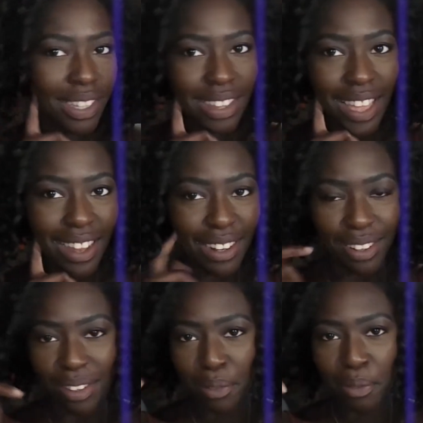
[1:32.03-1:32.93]
then
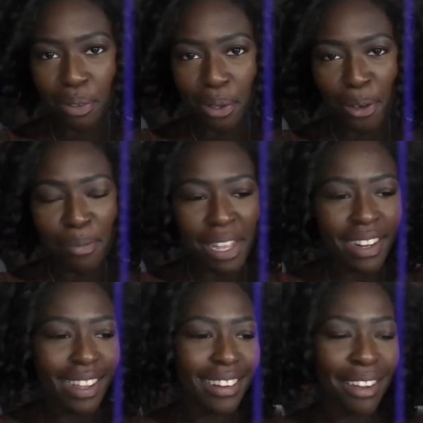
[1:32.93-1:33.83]

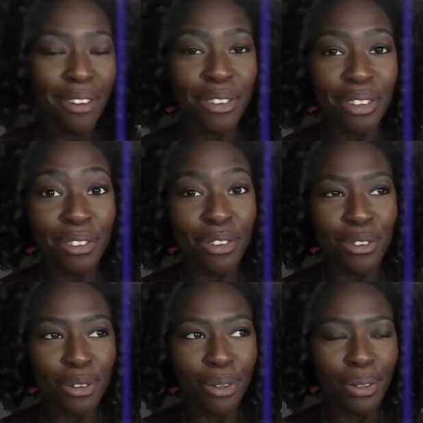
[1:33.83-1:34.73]
comment and I'll do a
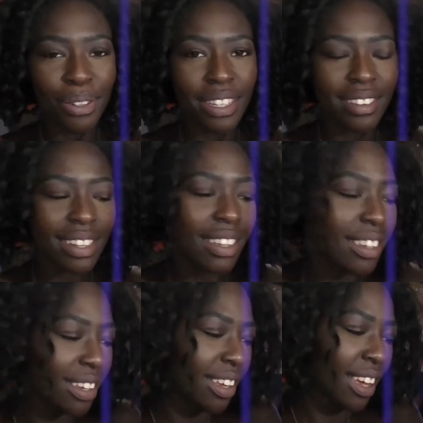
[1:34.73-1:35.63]
tutorial on this look.
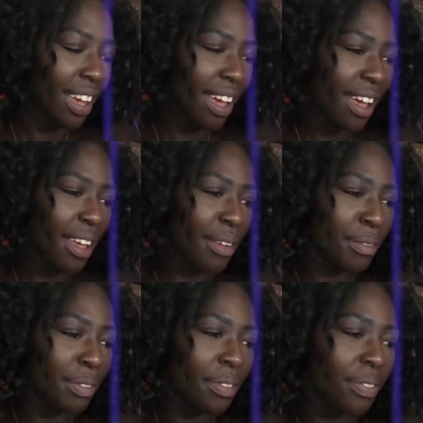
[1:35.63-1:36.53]

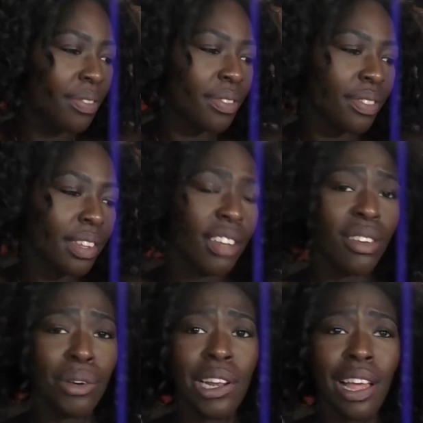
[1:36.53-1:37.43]

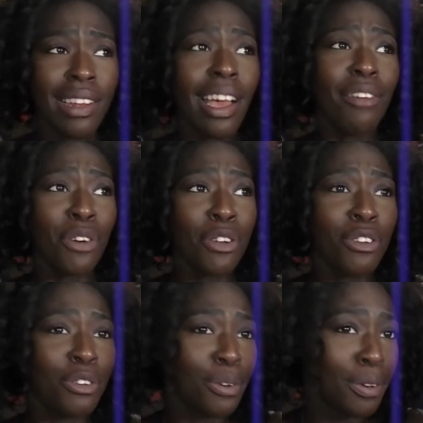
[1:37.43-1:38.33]
Actually, I lied, I have got a
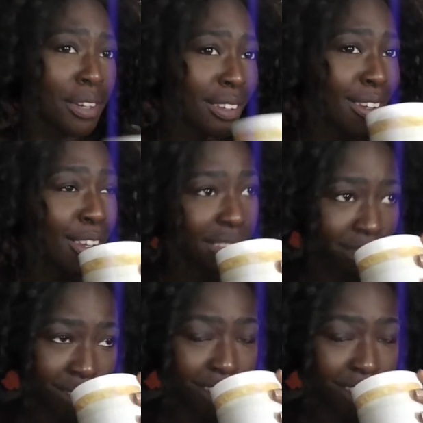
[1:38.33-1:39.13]
tutorial on this look.